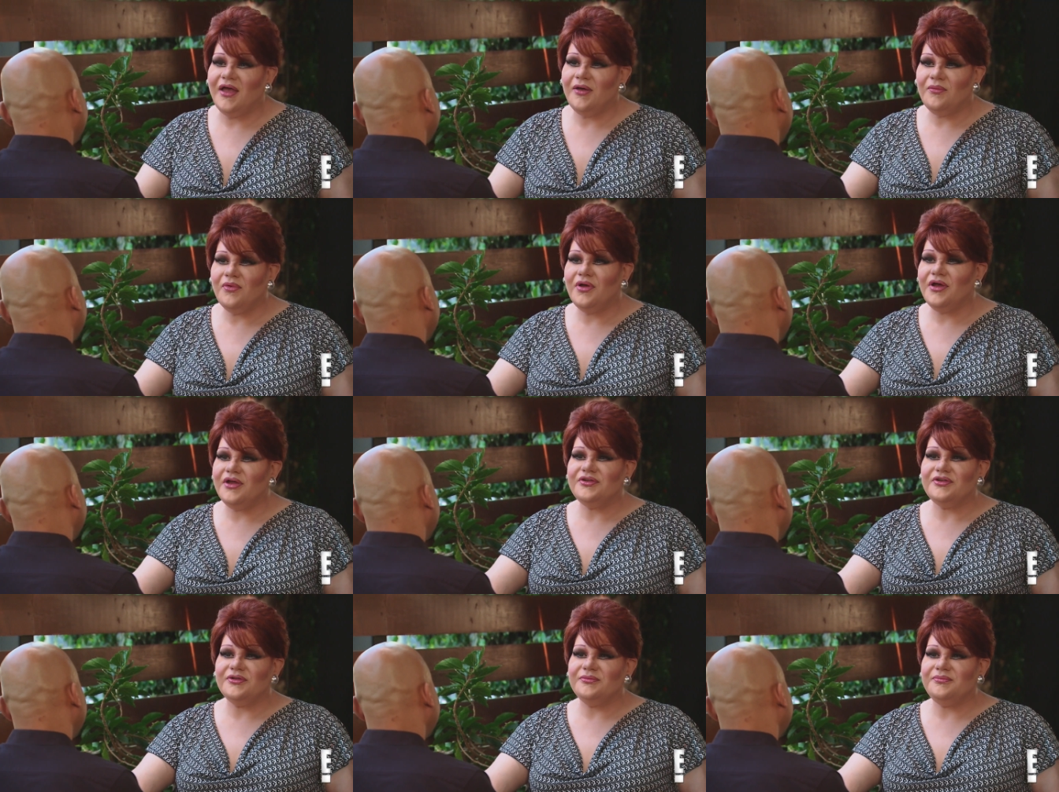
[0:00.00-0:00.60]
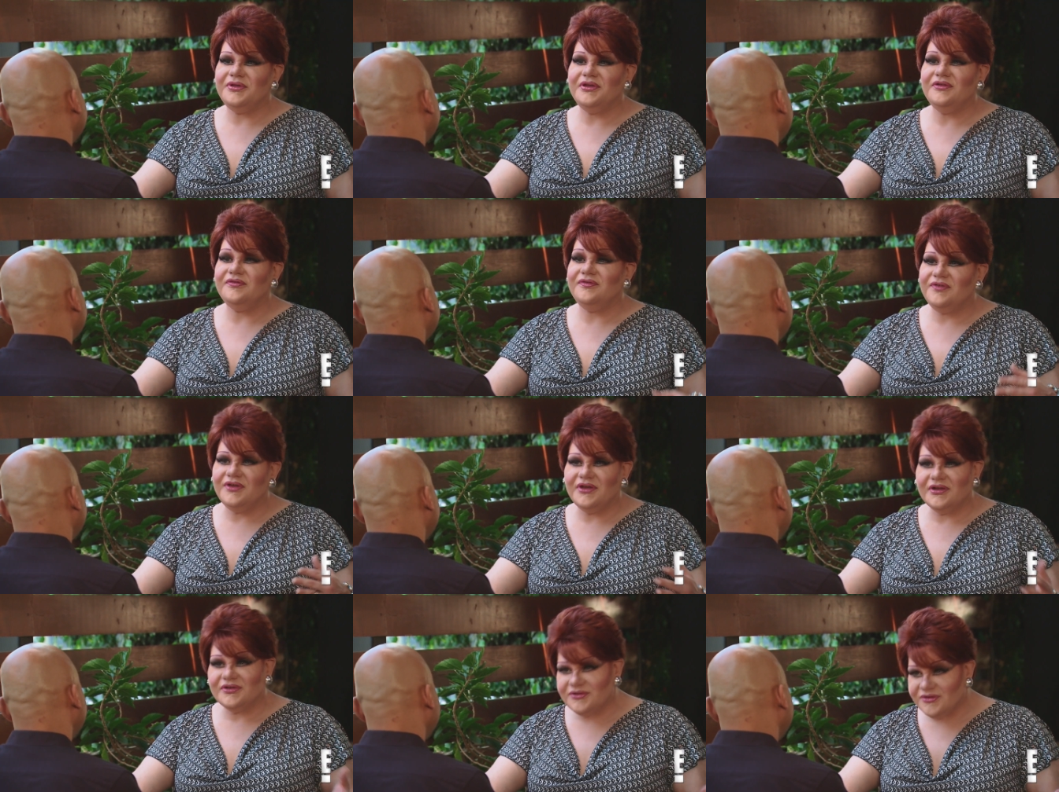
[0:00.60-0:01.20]
I want to be
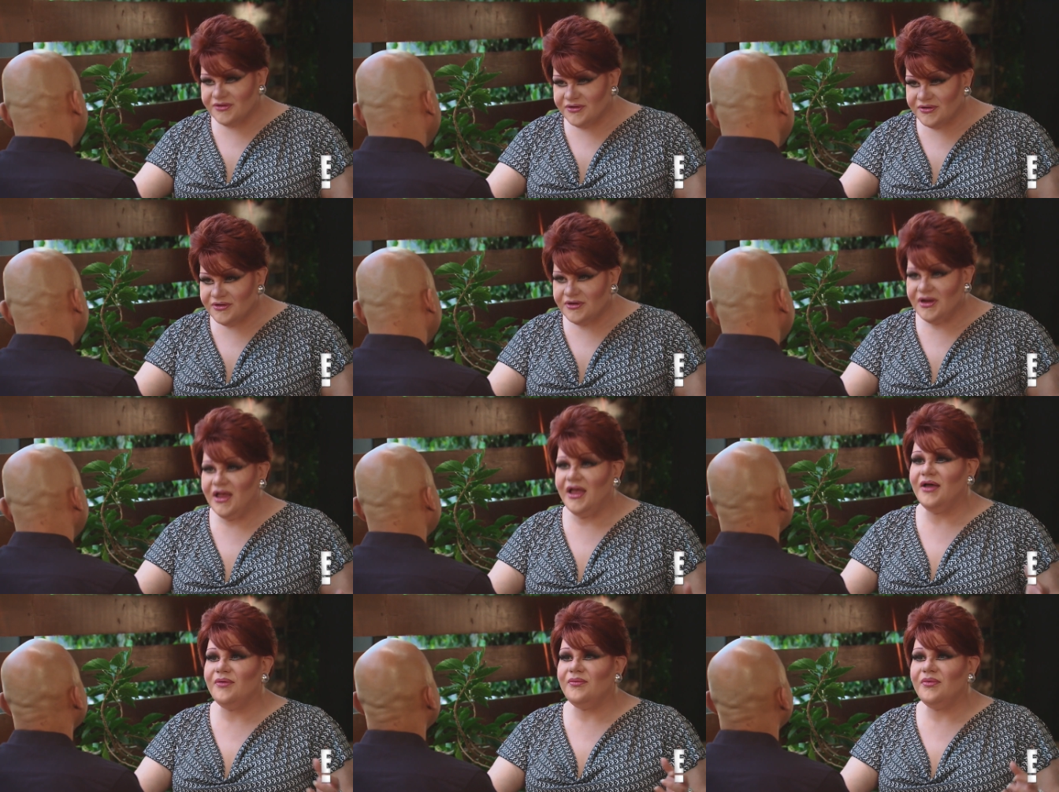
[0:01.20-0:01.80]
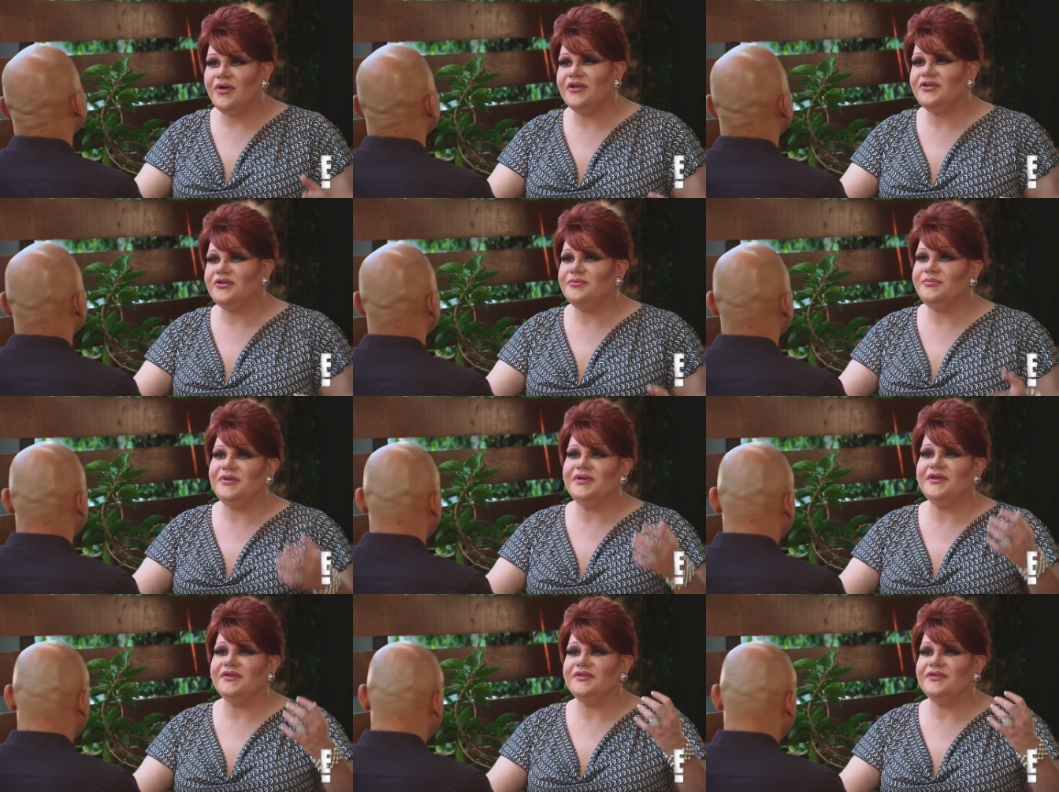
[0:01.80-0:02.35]
Victor, I want to be